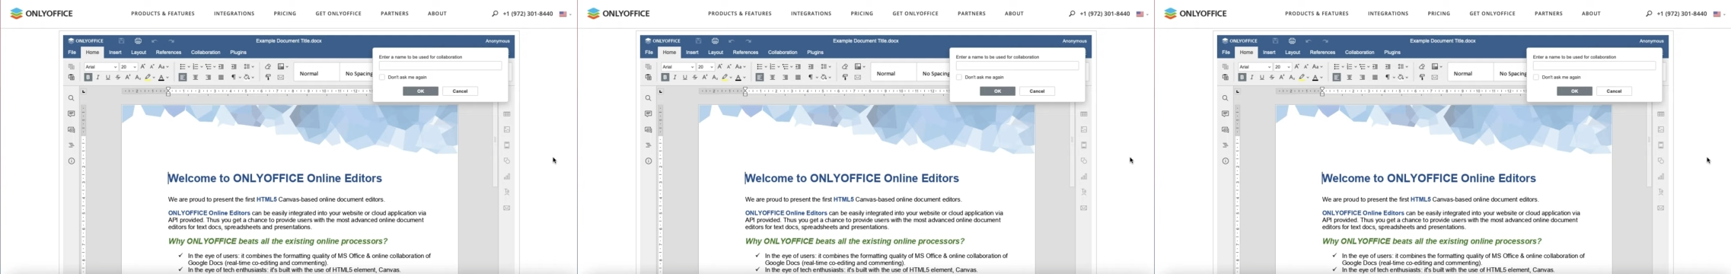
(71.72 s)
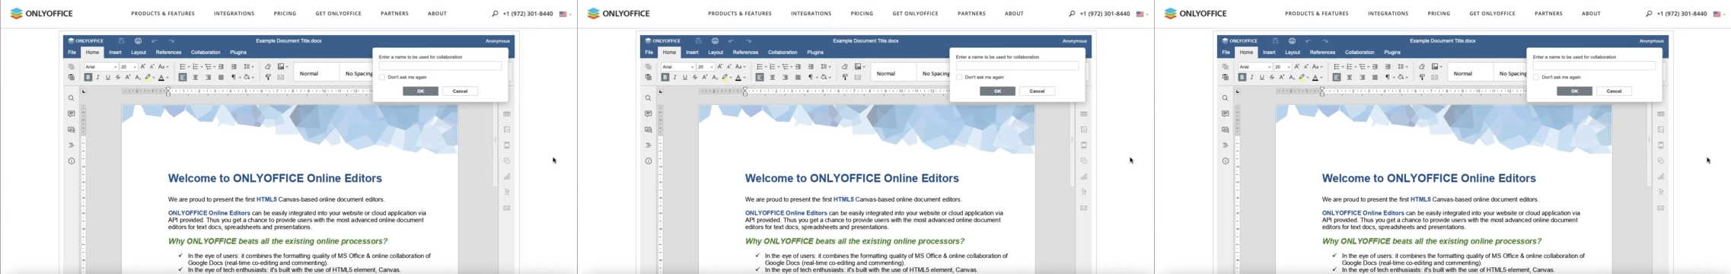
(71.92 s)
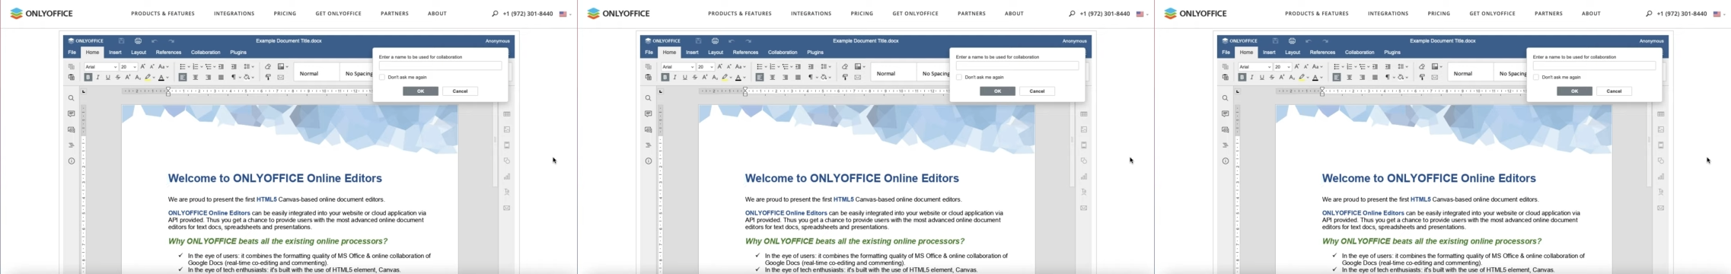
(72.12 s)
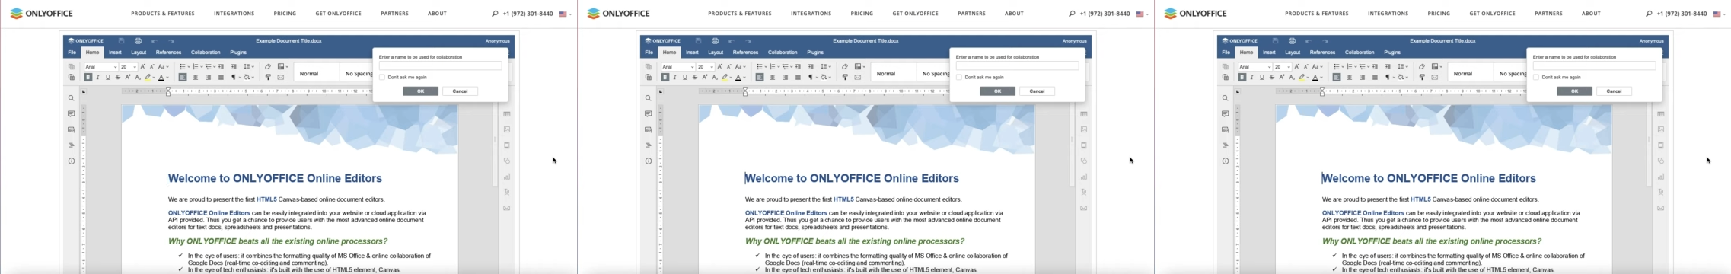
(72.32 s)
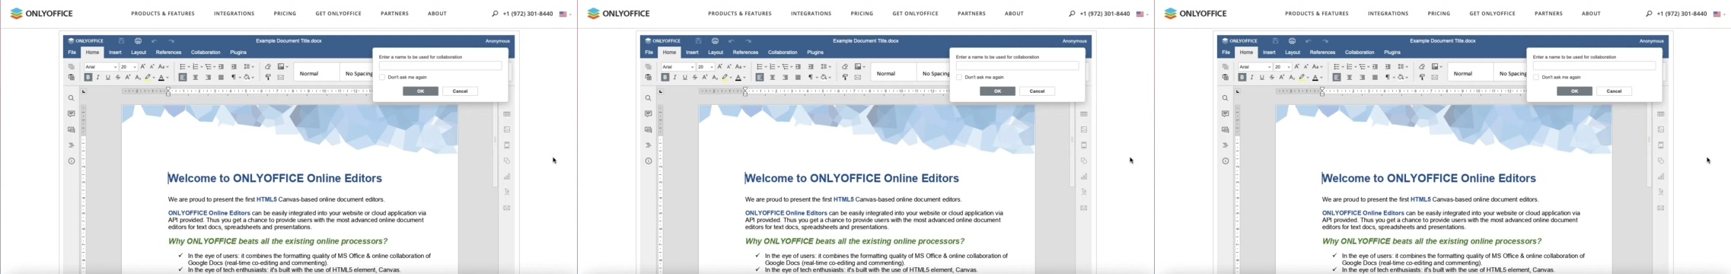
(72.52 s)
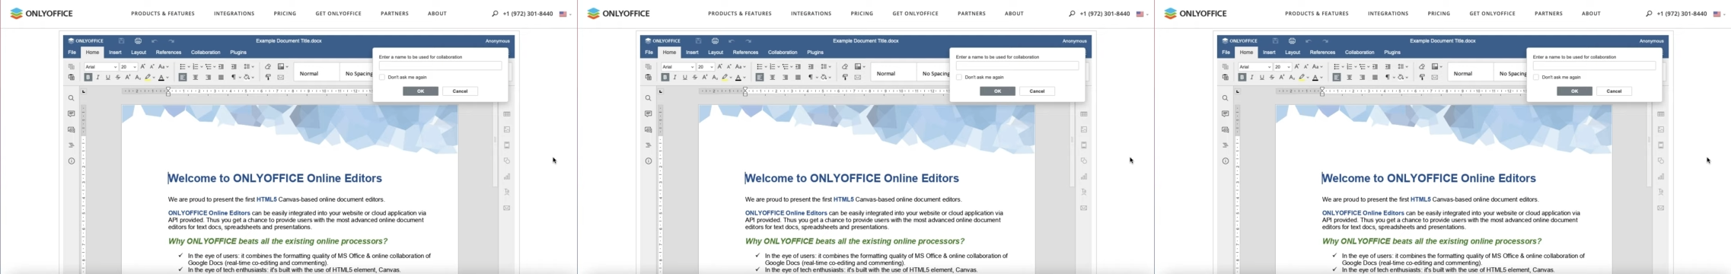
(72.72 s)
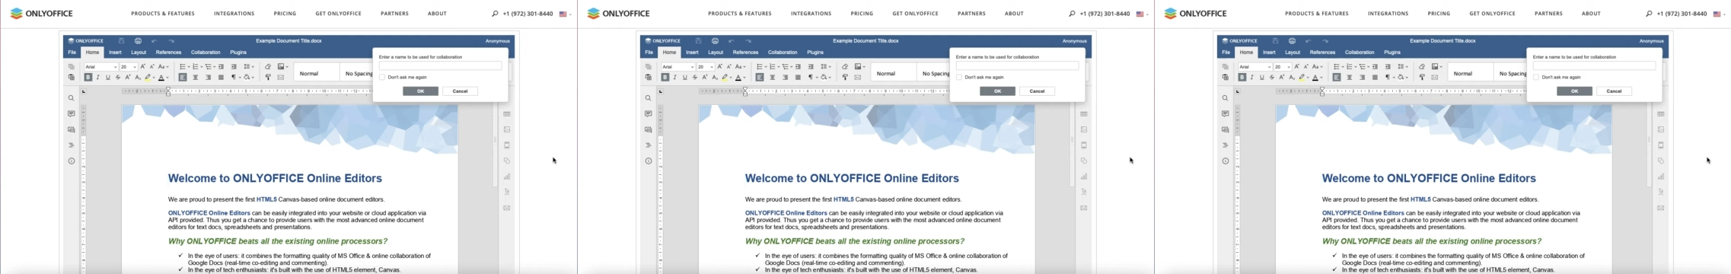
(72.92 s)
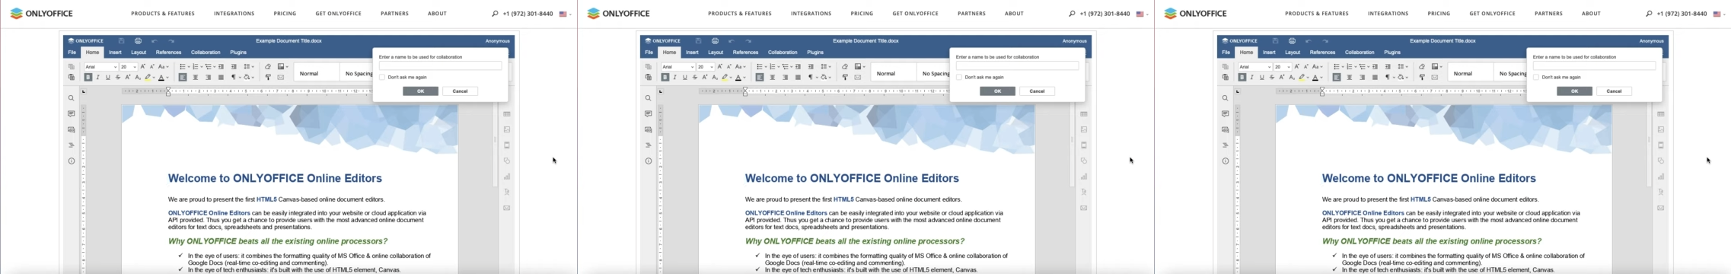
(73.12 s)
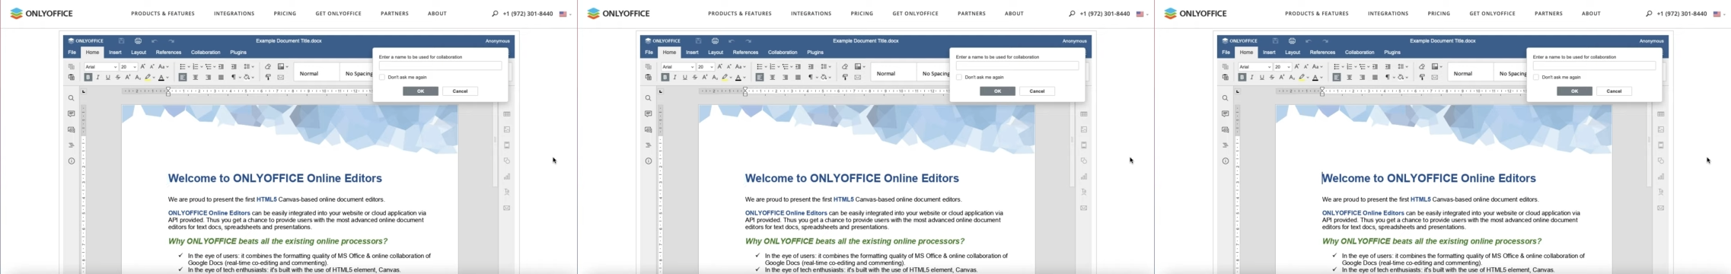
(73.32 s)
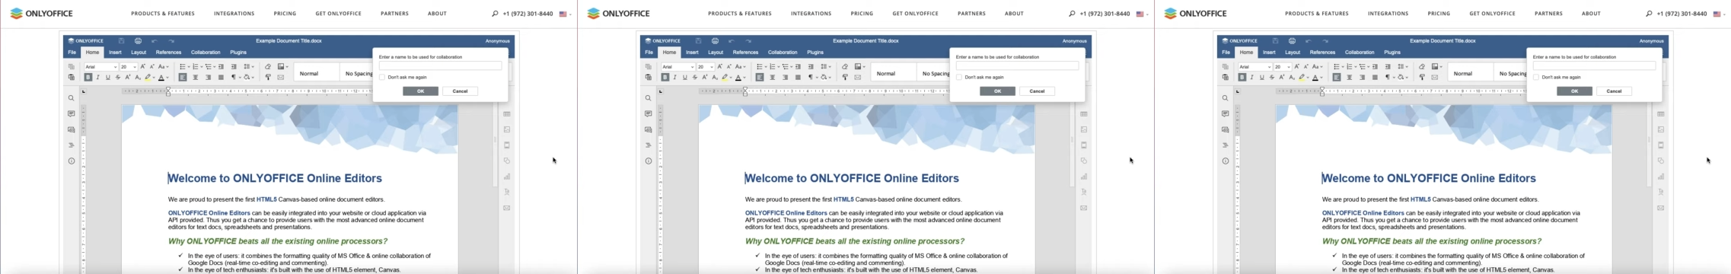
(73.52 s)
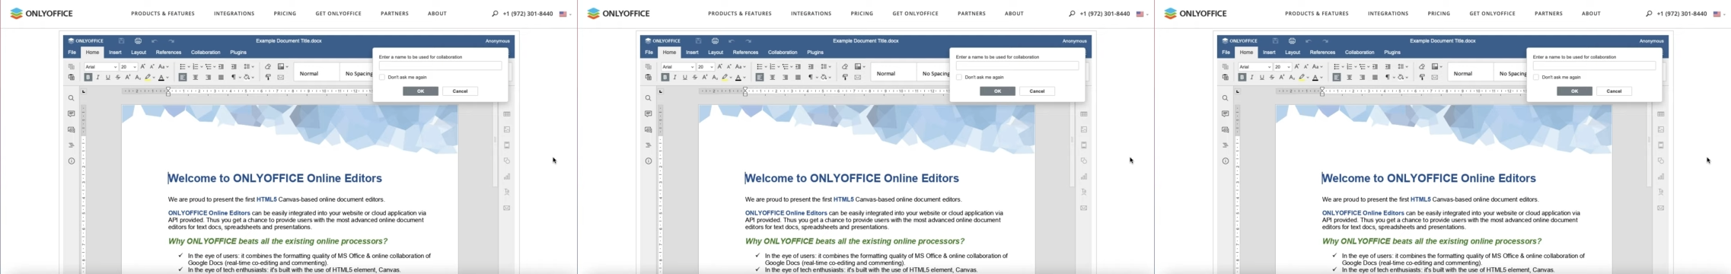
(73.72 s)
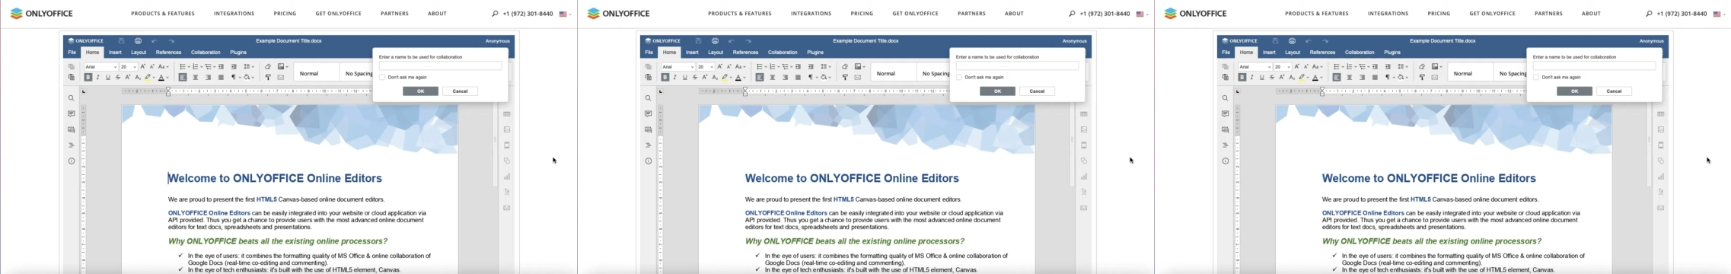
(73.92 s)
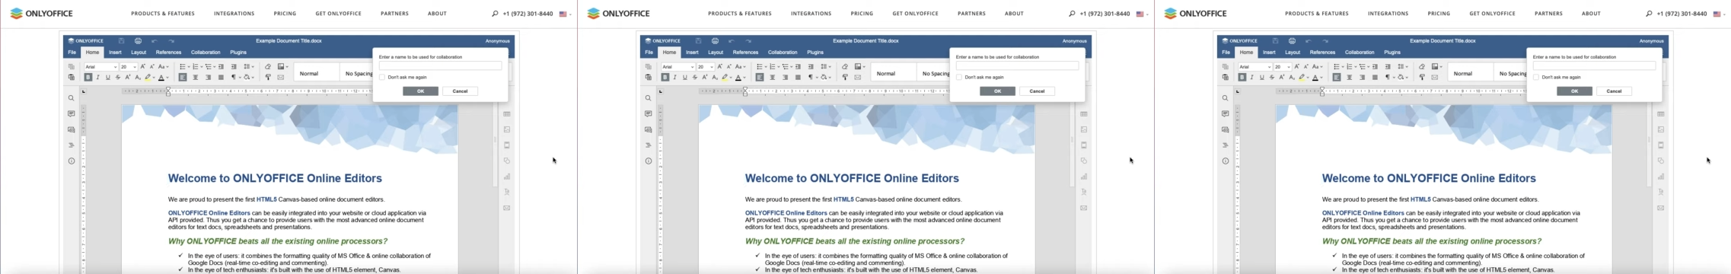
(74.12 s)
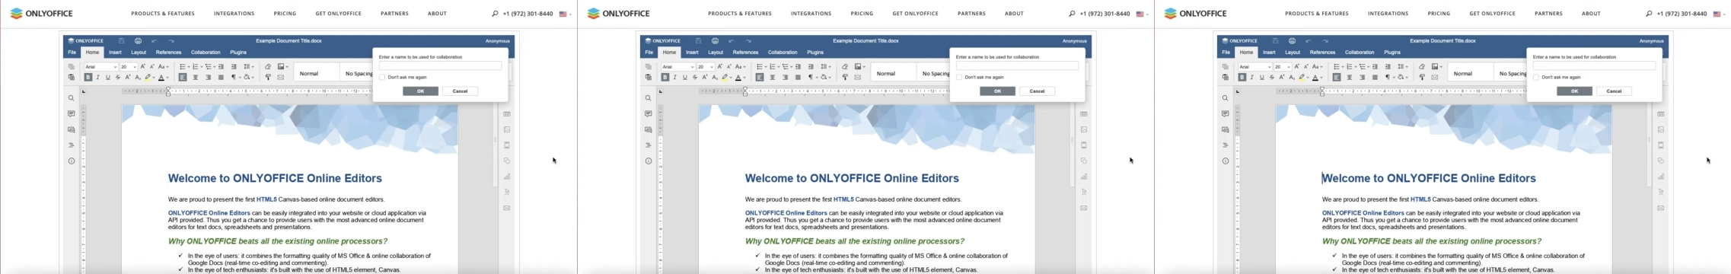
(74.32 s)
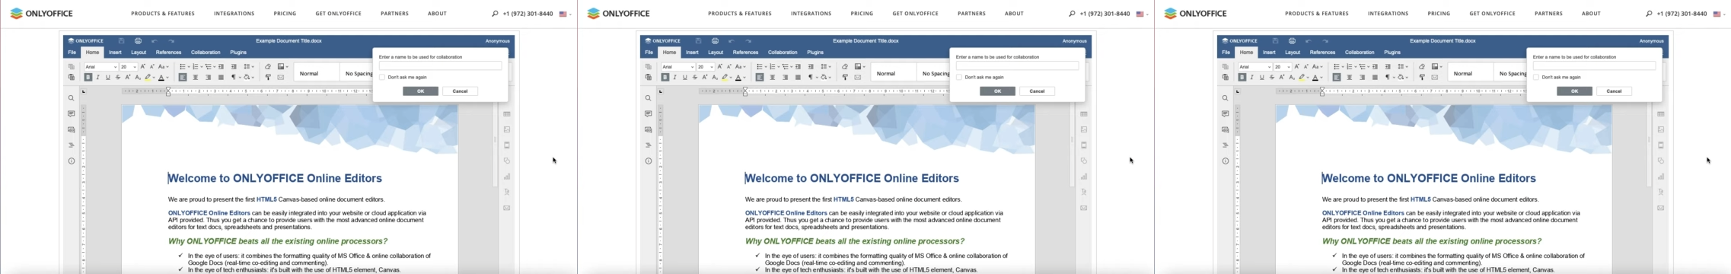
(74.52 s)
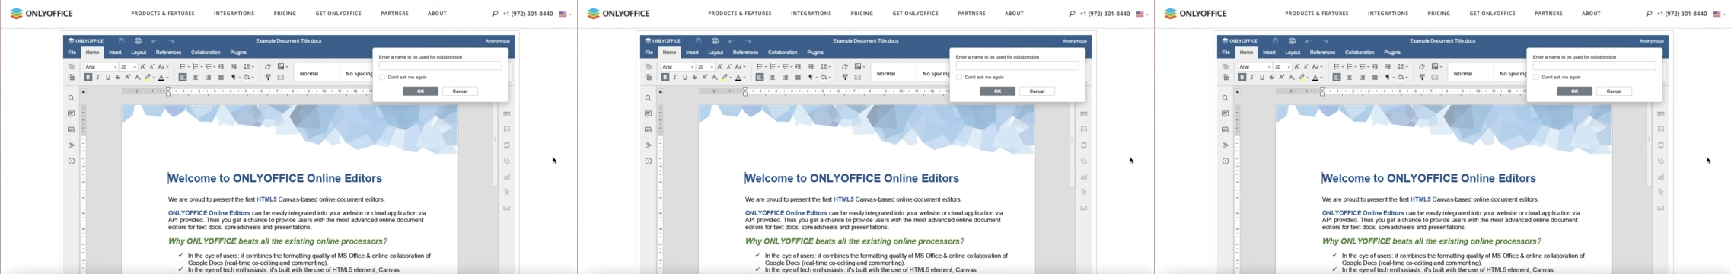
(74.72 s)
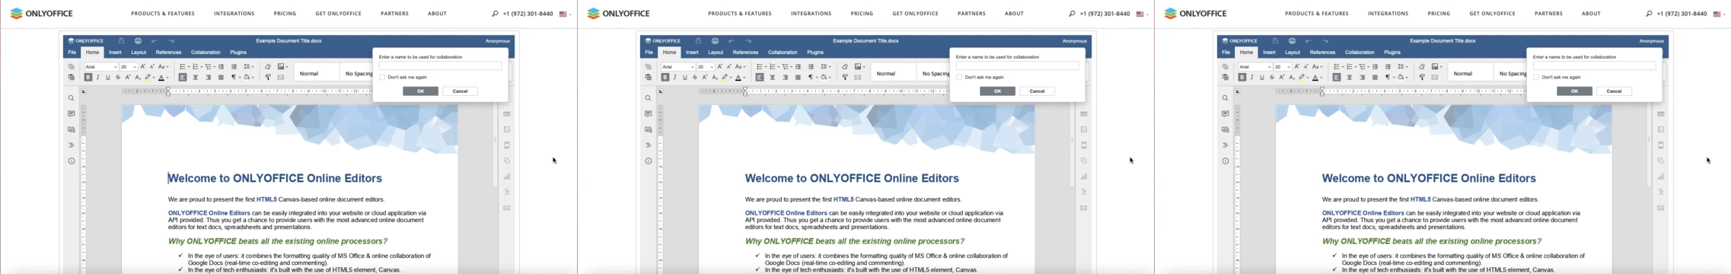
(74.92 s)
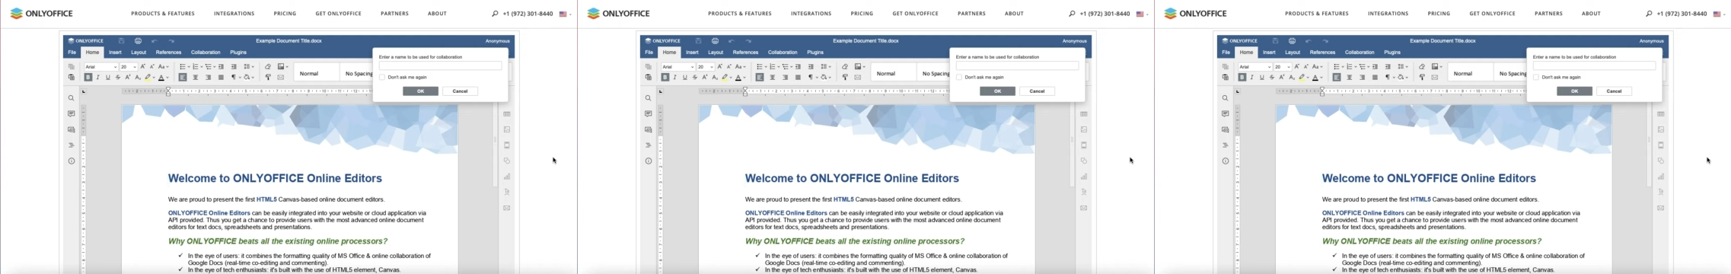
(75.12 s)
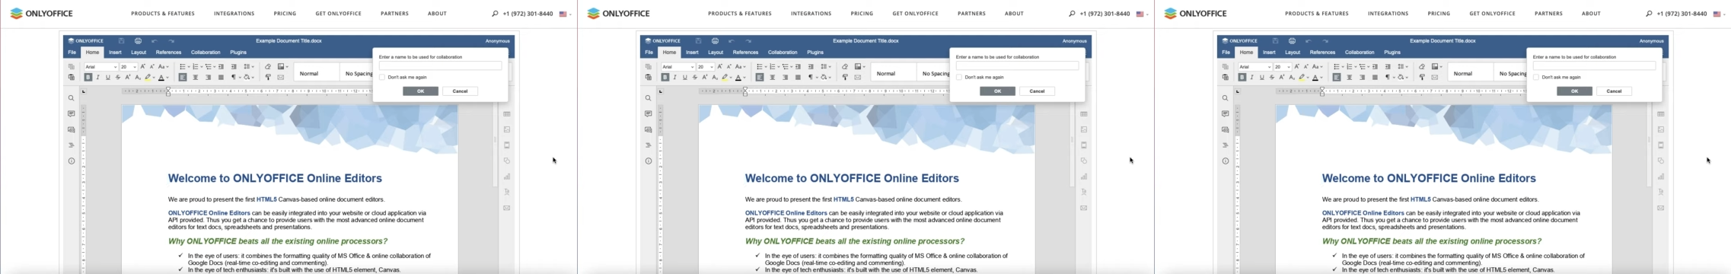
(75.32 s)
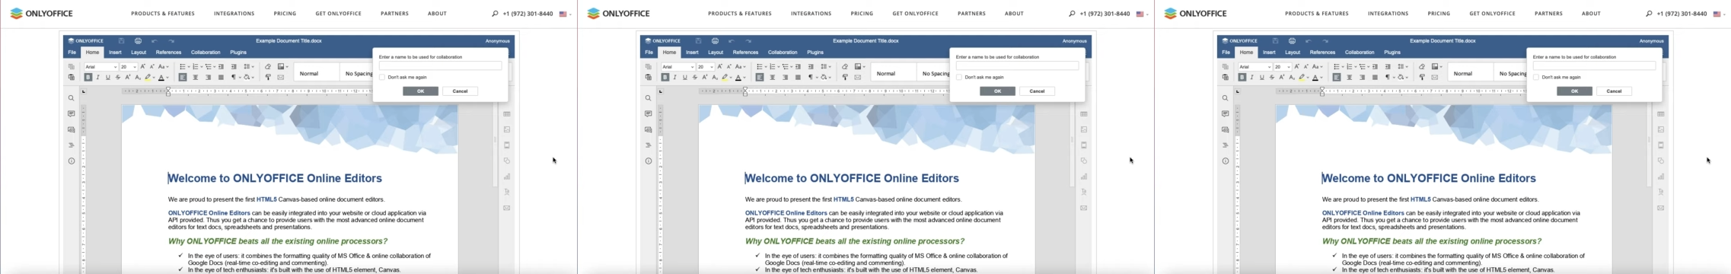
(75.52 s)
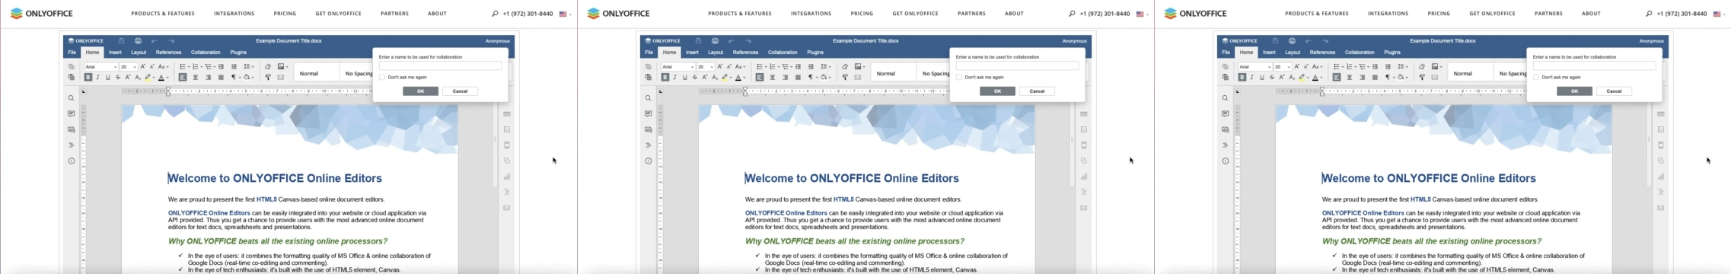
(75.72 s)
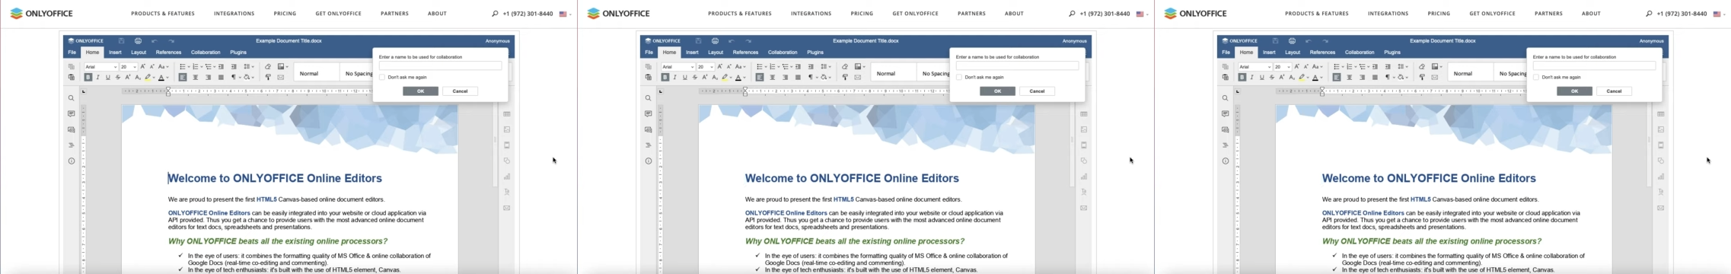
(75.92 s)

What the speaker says: No face is visible, so there are no lips to read.